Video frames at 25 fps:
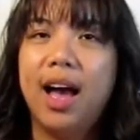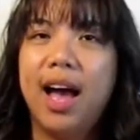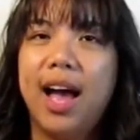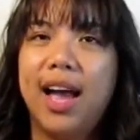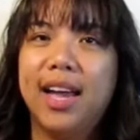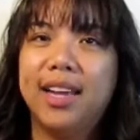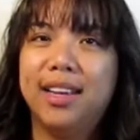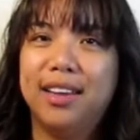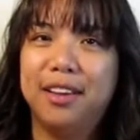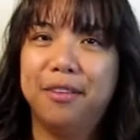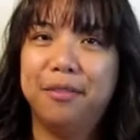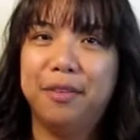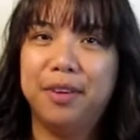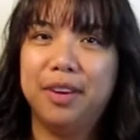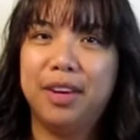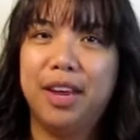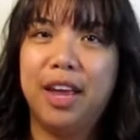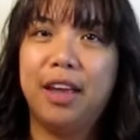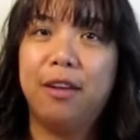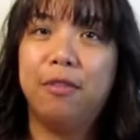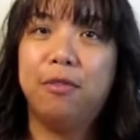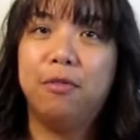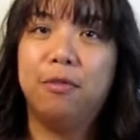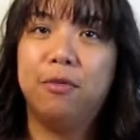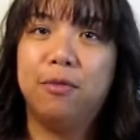I give it
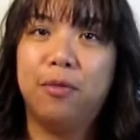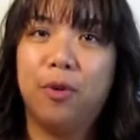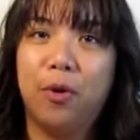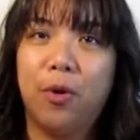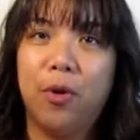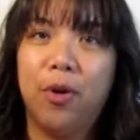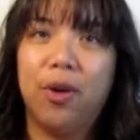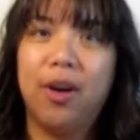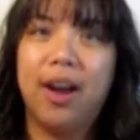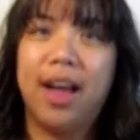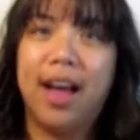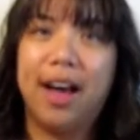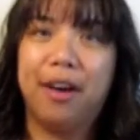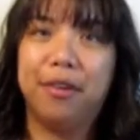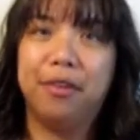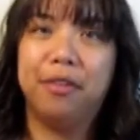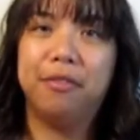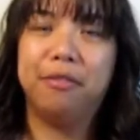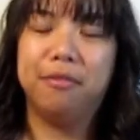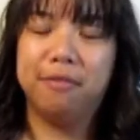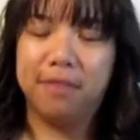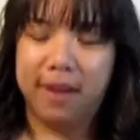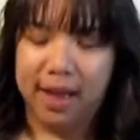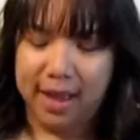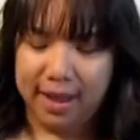a 4 out
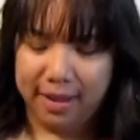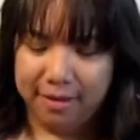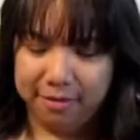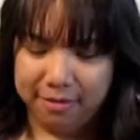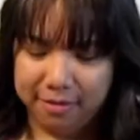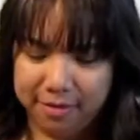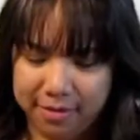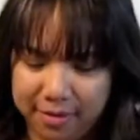of 5.